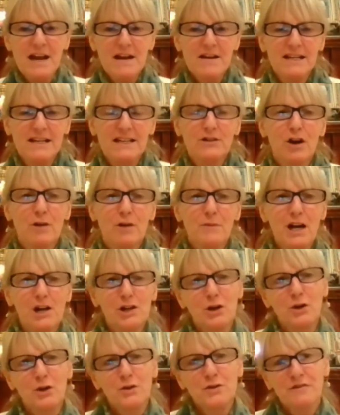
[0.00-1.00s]
parent or my
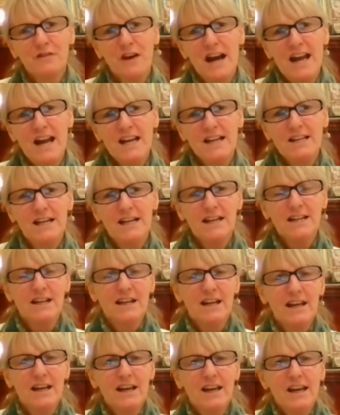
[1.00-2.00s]
close friend, and